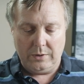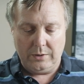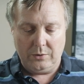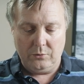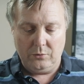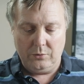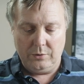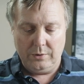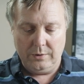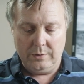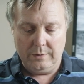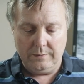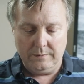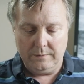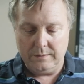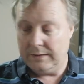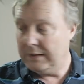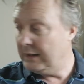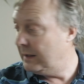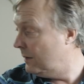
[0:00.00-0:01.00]
good,
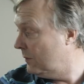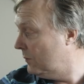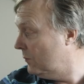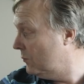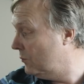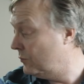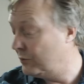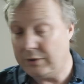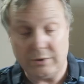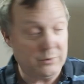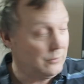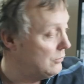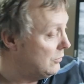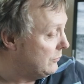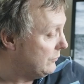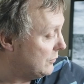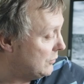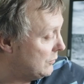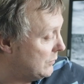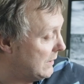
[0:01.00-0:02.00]
and it also
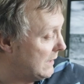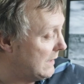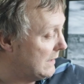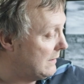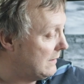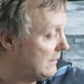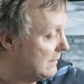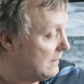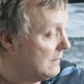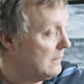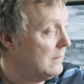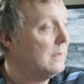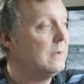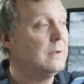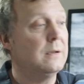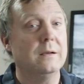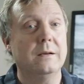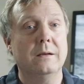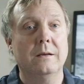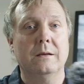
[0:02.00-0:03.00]
comes with
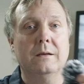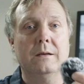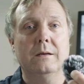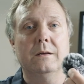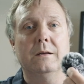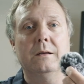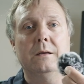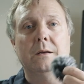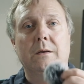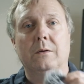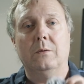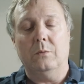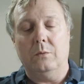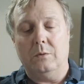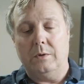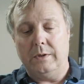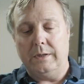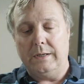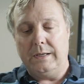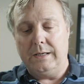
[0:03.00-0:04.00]

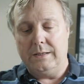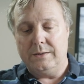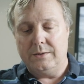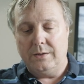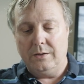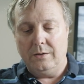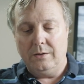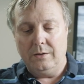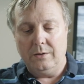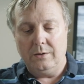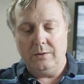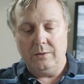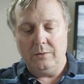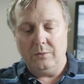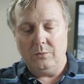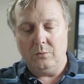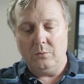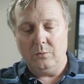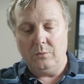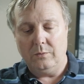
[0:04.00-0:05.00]
one of these
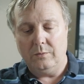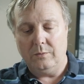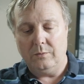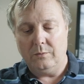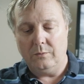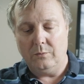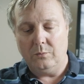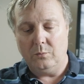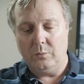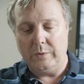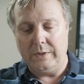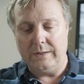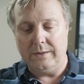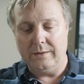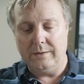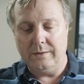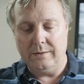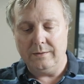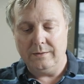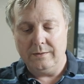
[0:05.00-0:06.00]

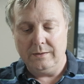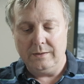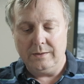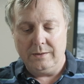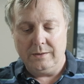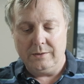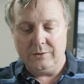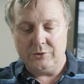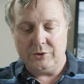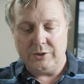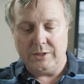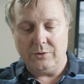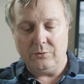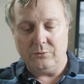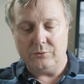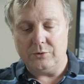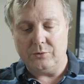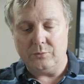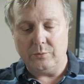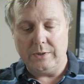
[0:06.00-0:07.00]
wind
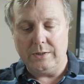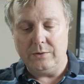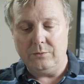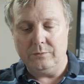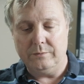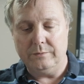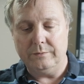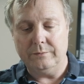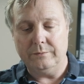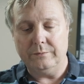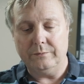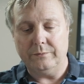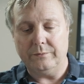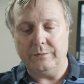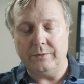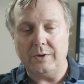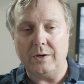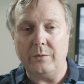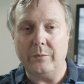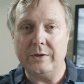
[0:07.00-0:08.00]
shields as well,
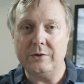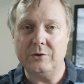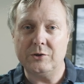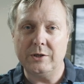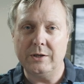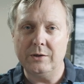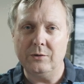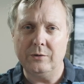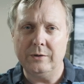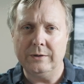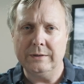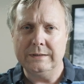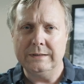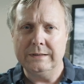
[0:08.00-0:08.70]
furry windshield,